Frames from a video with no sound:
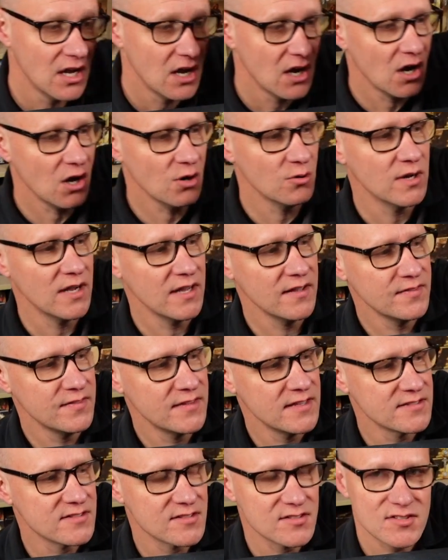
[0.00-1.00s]
Oh, and
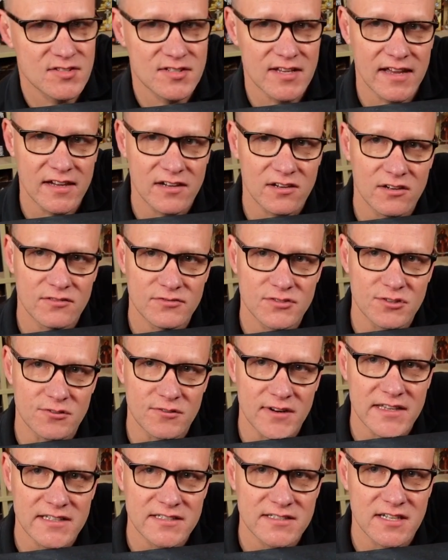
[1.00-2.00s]
there's a stack of
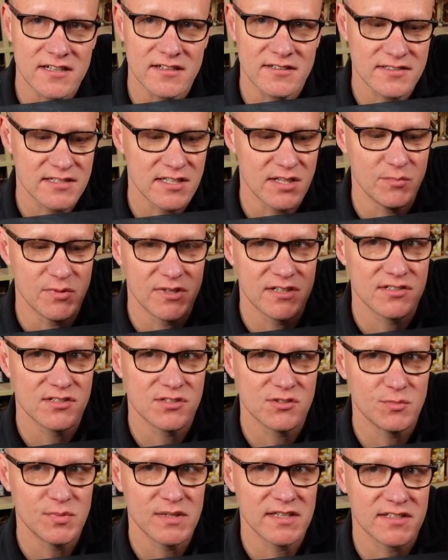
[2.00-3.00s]
terrain tiles here because
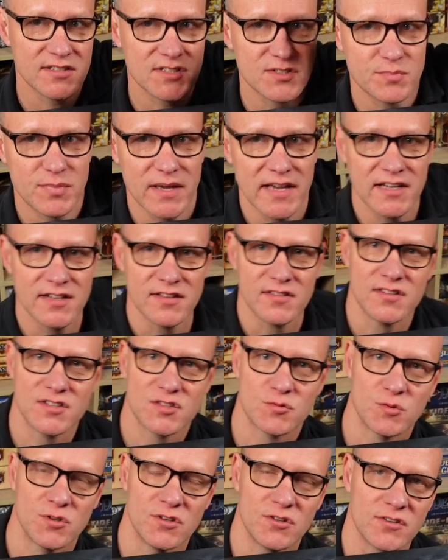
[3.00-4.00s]
you'll be expanding
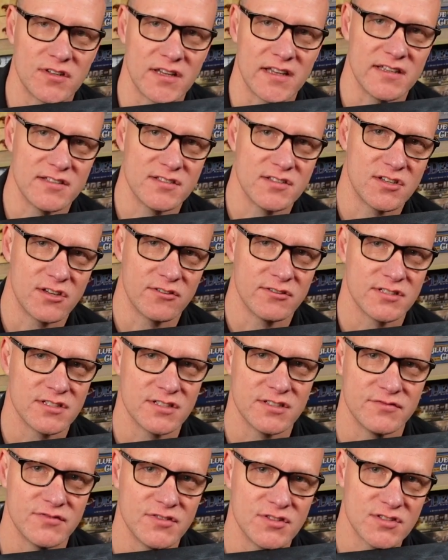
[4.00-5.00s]
this world as you go into
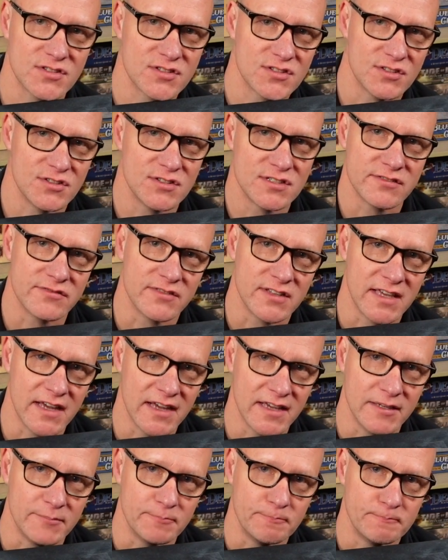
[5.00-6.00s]
the first turns of the
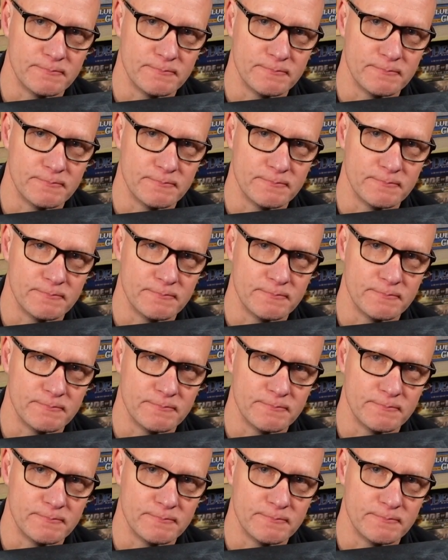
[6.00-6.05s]
game.